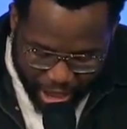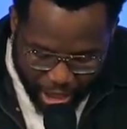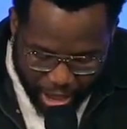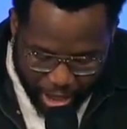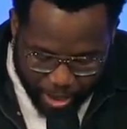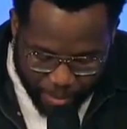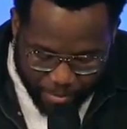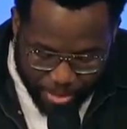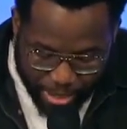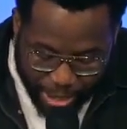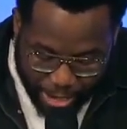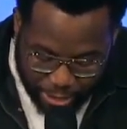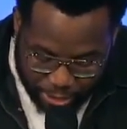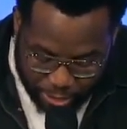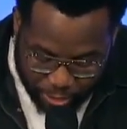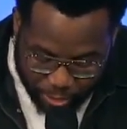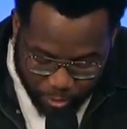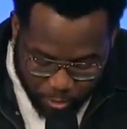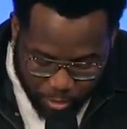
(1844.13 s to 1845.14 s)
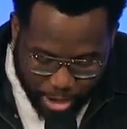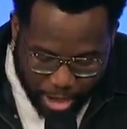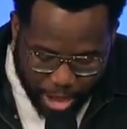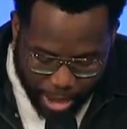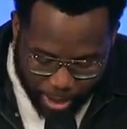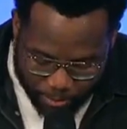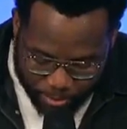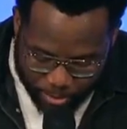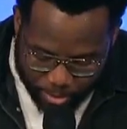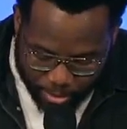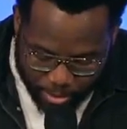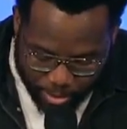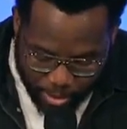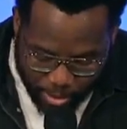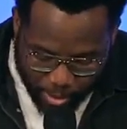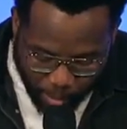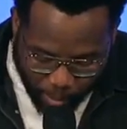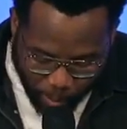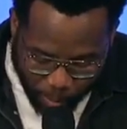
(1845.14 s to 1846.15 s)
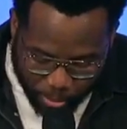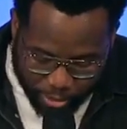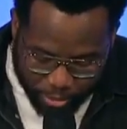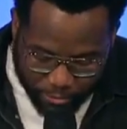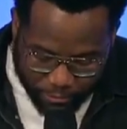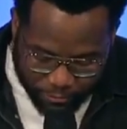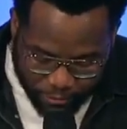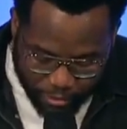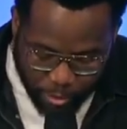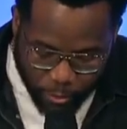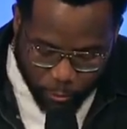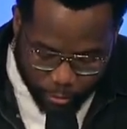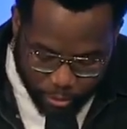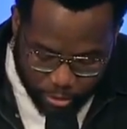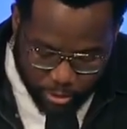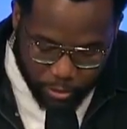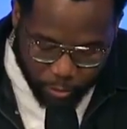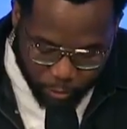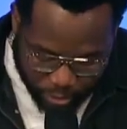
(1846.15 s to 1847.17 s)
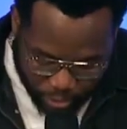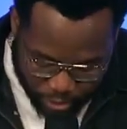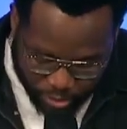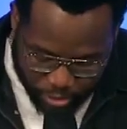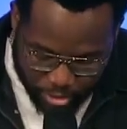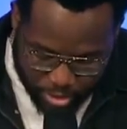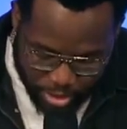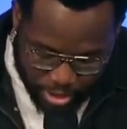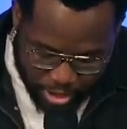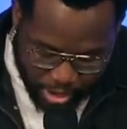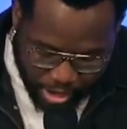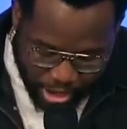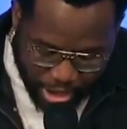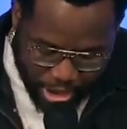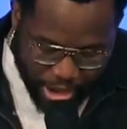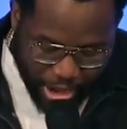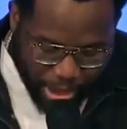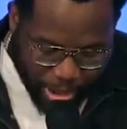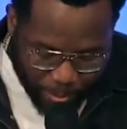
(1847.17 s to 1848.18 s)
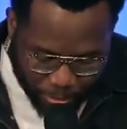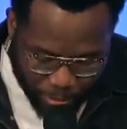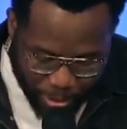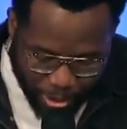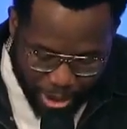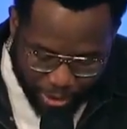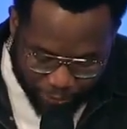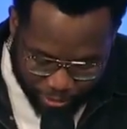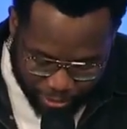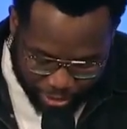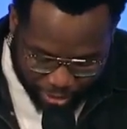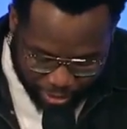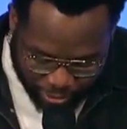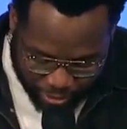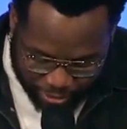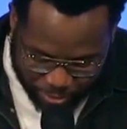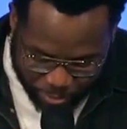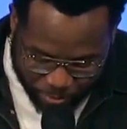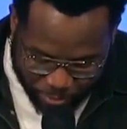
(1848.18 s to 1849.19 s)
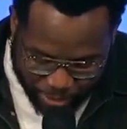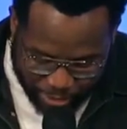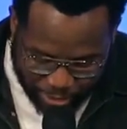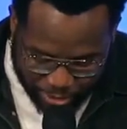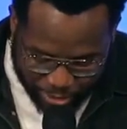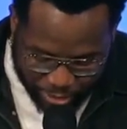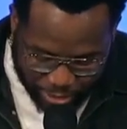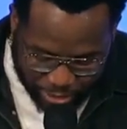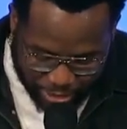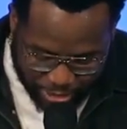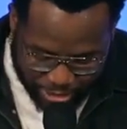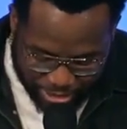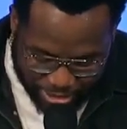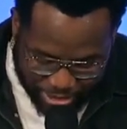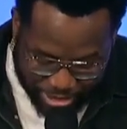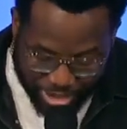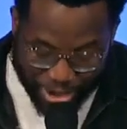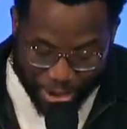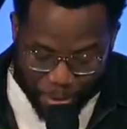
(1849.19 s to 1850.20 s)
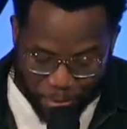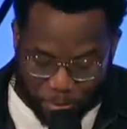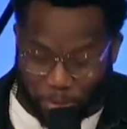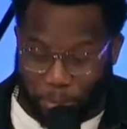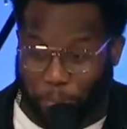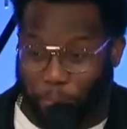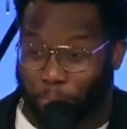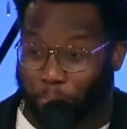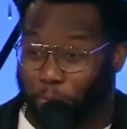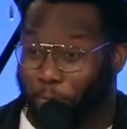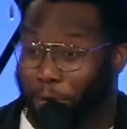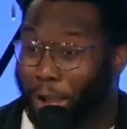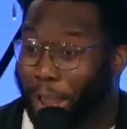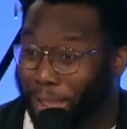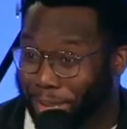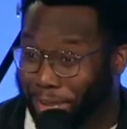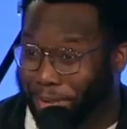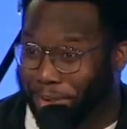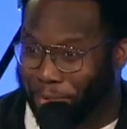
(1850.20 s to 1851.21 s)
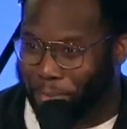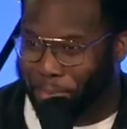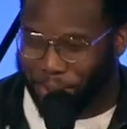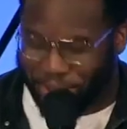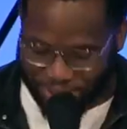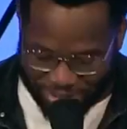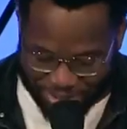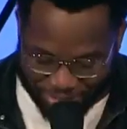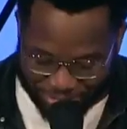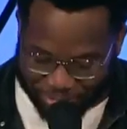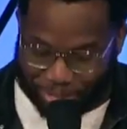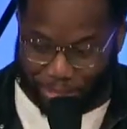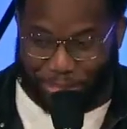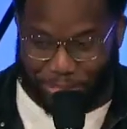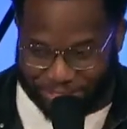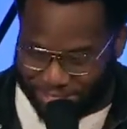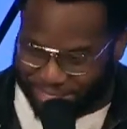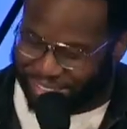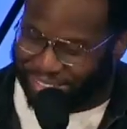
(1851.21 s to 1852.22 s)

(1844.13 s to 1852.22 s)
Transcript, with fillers: I'm not sure what happened, but it felt really weird. And I'm going to have to talk to Pastor Jason. And I put Brian about it. Which,